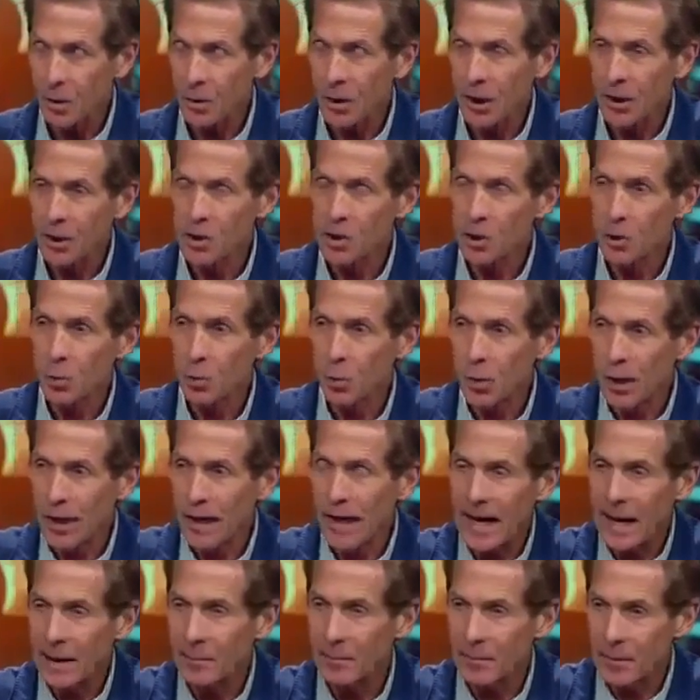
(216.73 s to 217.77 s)
Okay, so
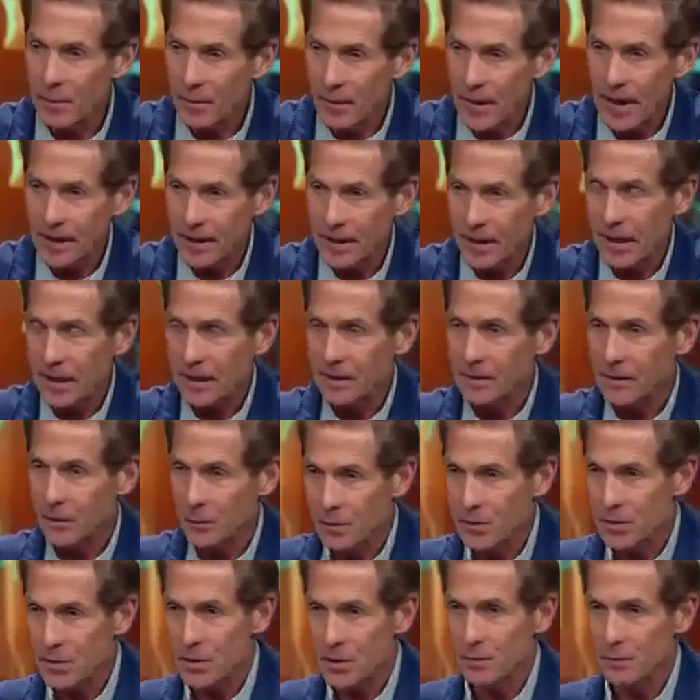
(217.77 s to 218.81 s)
what happened that night
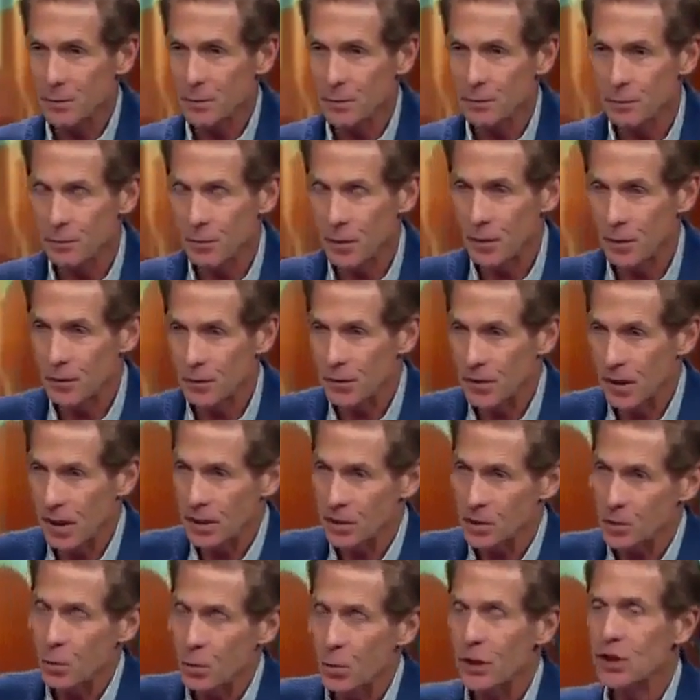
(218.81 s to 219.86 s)
that was different from other
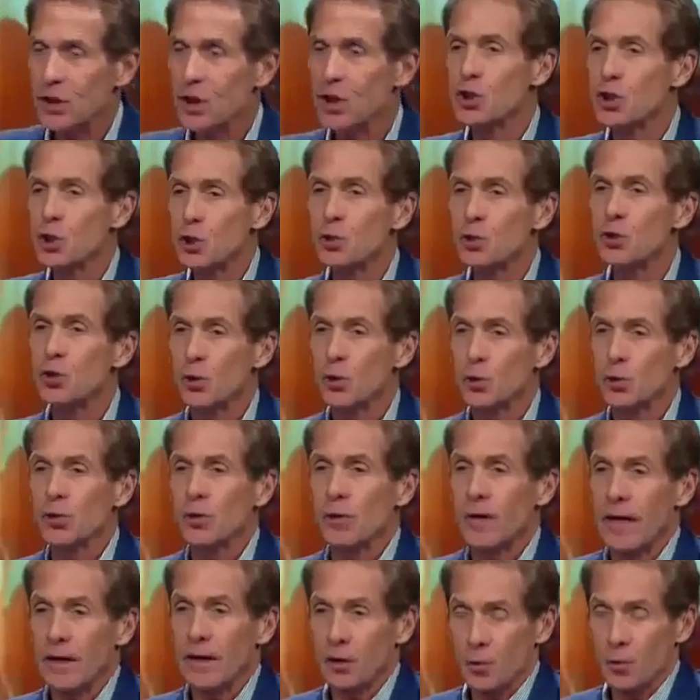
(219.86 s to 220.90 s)
nights? What did you do
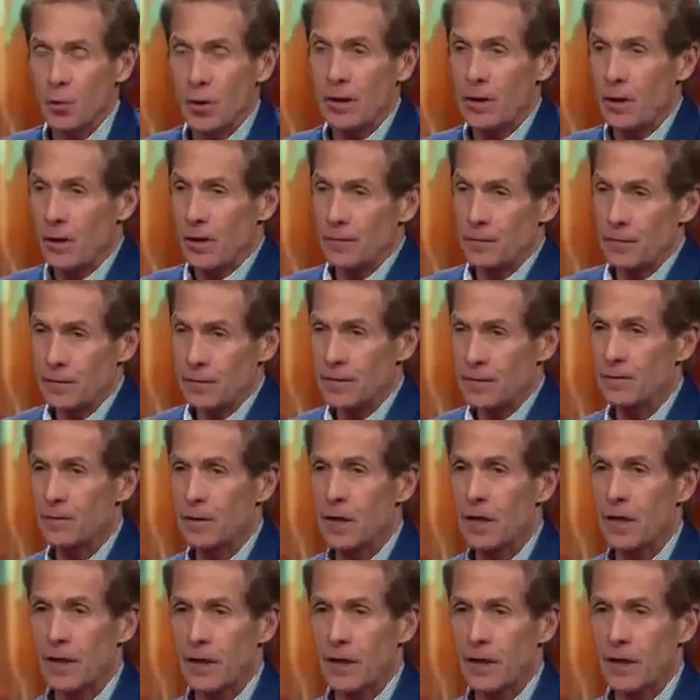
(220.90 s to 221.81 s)
to that great offensive